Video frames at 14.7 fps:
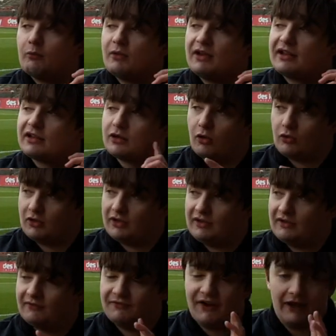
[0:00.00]
We
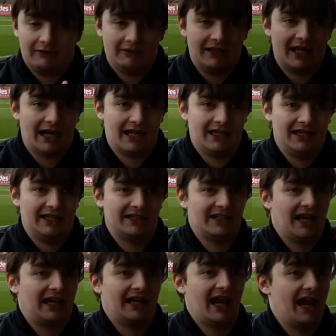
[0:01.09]
scored very early in
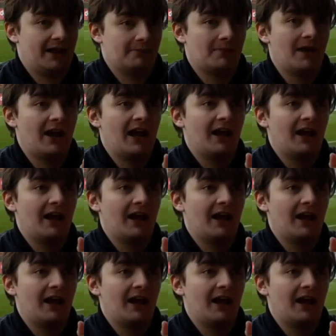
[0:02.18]
that game,